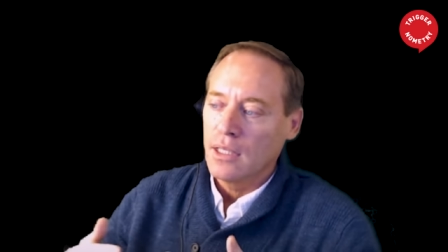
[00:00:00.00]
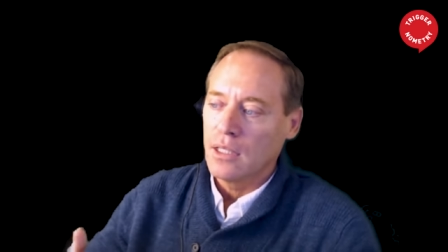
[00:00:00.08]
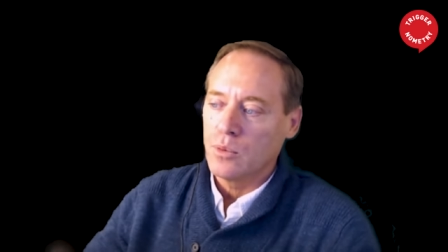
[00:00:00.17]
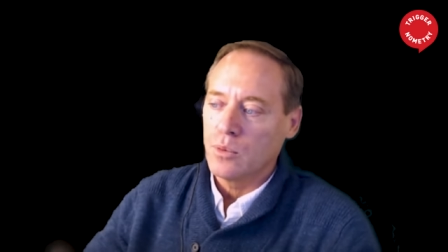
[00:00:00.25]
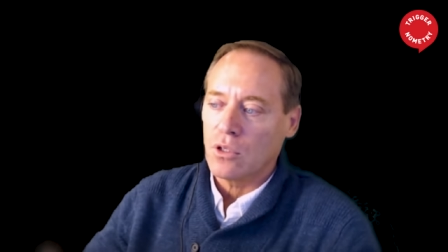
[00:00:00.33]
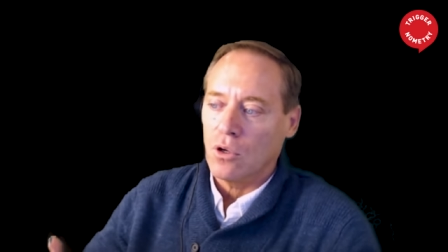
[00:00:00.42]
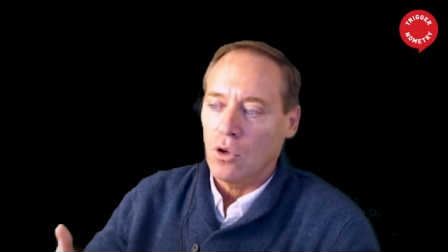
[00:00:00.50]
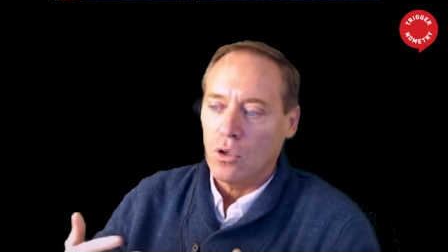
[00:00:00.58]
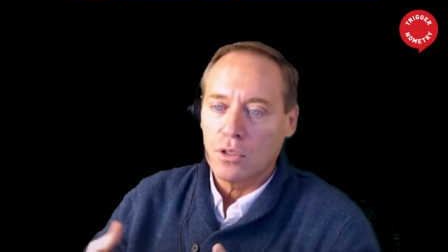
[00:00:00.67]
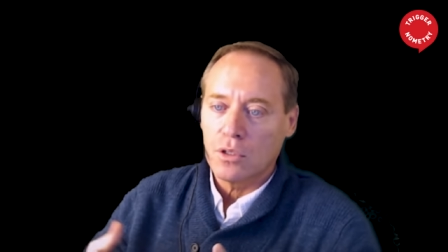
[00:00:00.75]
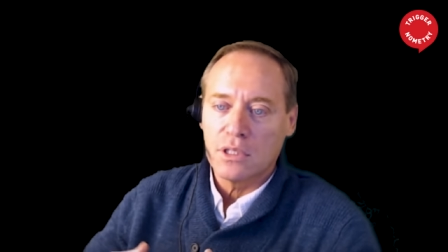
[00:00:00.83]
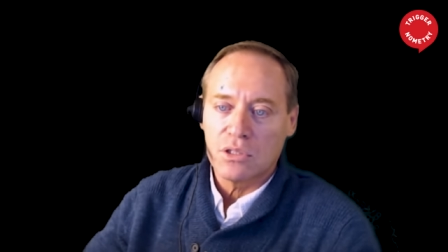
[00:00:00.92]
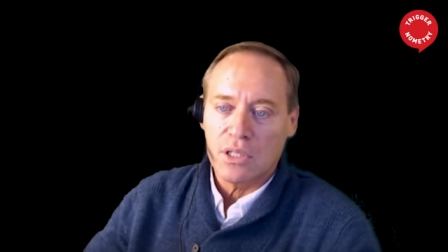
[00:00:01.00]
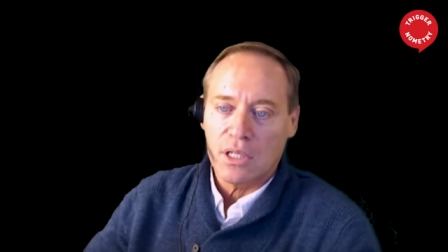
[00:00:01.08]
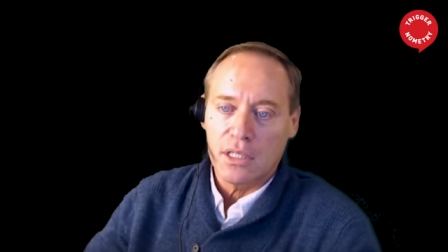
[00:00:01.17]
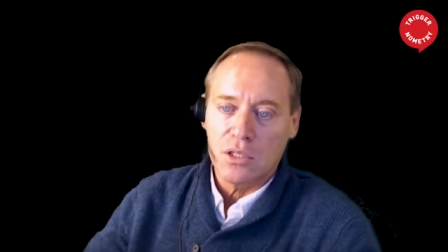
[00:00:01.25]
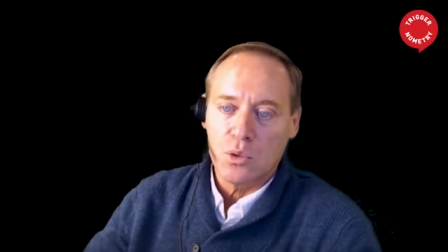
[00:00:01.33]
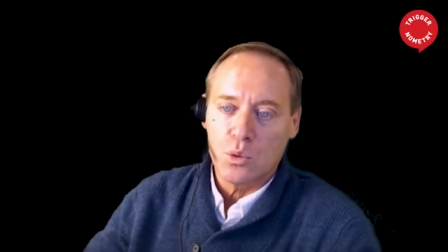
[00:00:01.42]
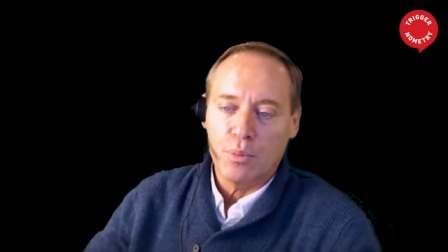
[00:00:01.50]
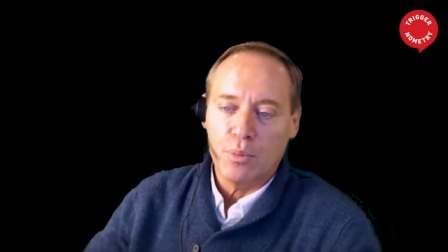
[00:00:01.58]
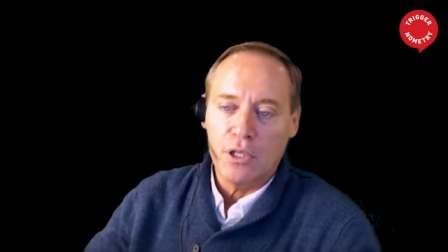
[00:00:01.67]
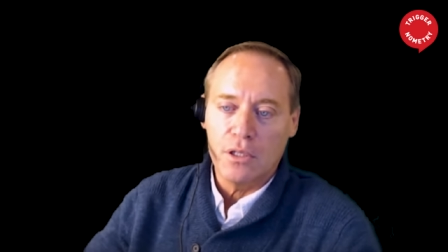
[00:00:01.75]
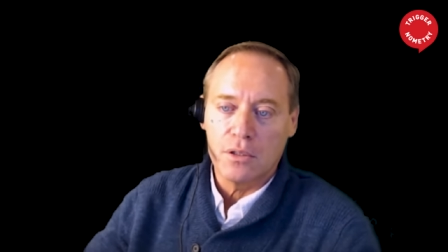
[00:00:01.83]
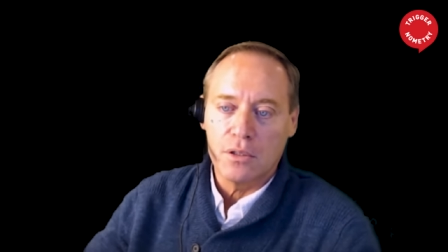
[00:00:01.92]
it was all designed to
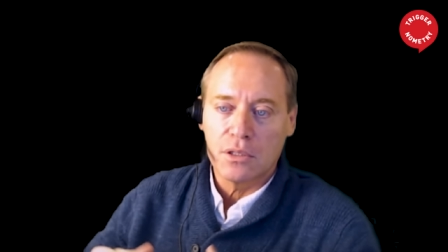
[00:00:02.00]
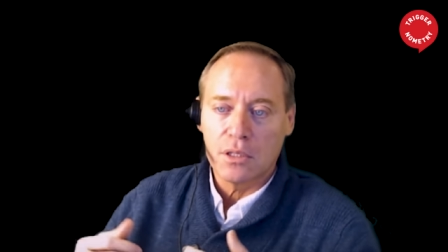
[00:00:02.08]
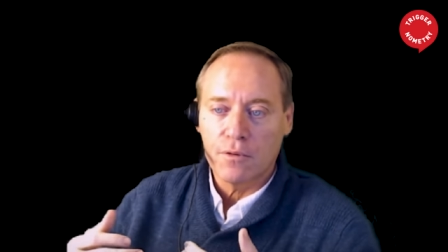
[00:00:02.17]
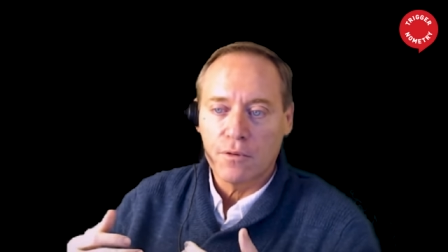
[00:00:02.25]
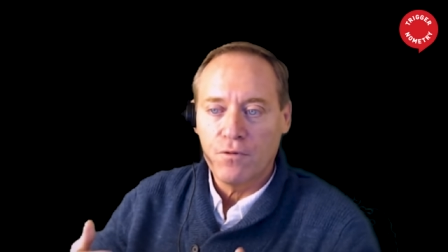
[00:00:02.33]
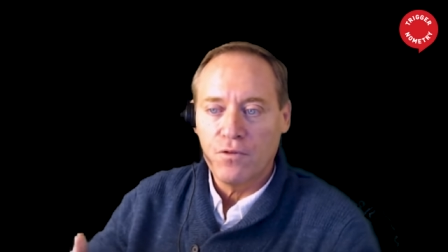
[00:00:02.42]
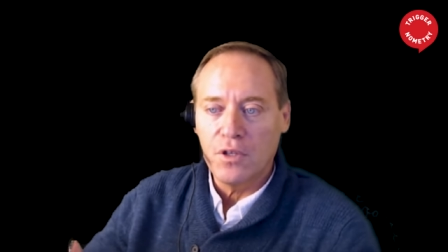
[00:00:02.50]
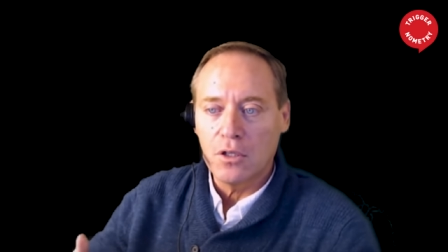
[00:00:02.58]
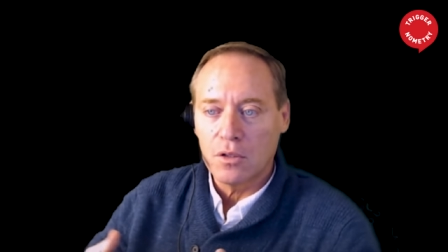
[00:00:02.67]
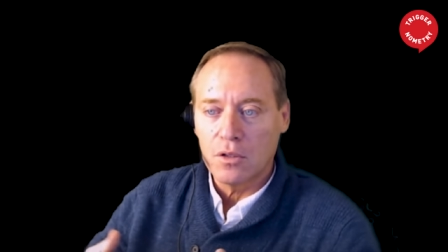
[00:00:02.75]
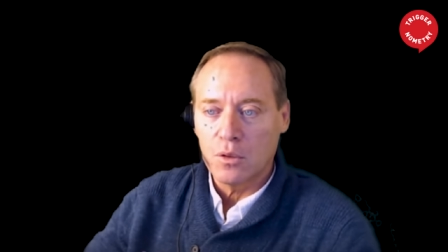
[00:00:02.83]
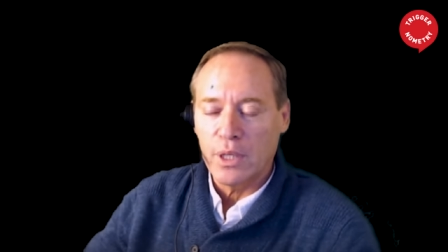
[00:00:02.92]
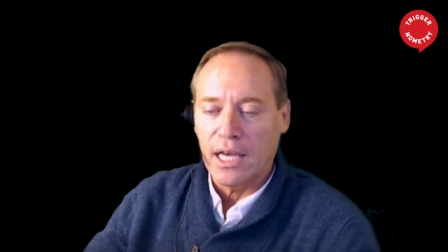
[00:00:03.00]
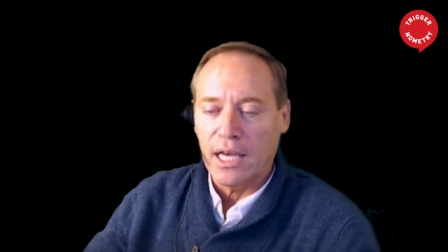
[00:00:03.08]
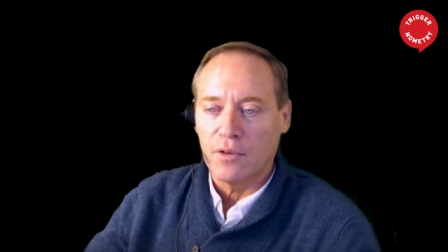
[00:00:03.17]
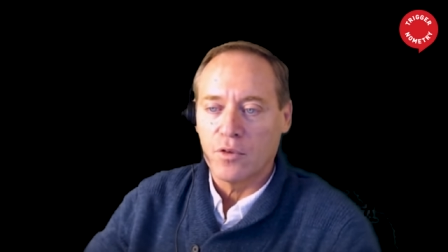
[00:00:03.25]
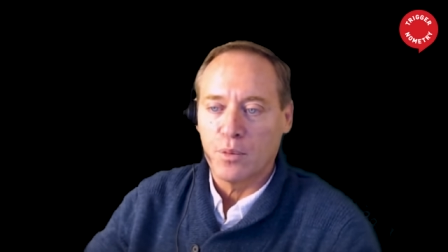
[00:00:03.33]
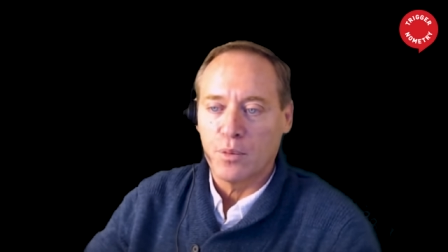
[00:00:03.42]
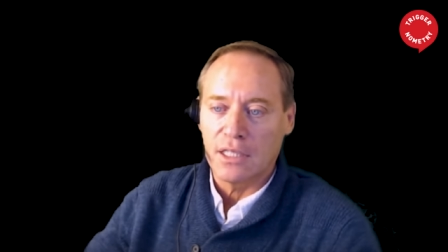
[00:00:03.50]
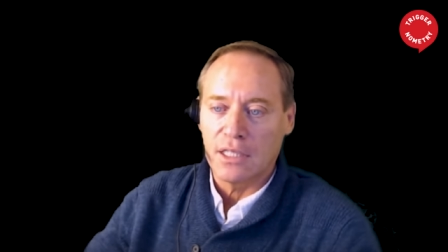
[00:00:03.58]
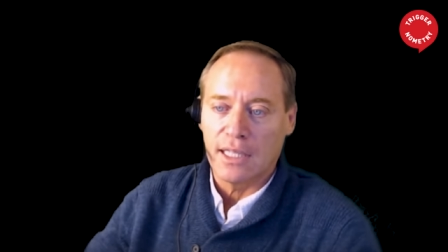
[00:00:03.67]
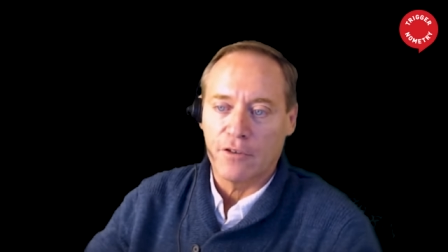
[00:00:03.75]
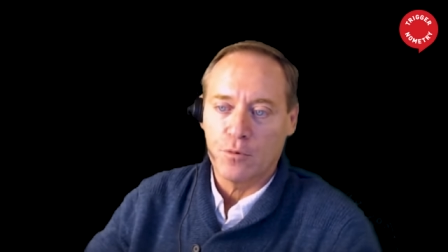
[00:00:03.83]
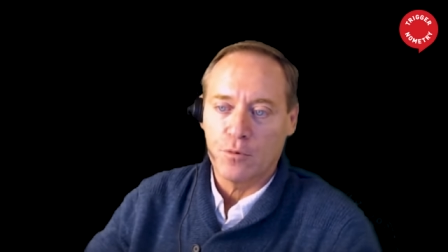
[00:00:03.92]
appeal to the fear that we have of being
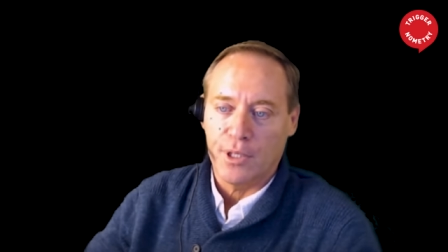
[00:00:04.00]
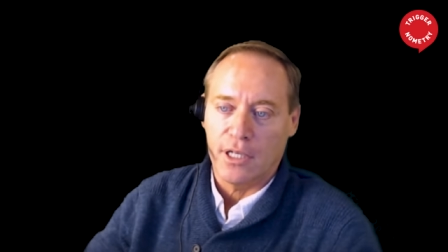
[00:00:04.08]
left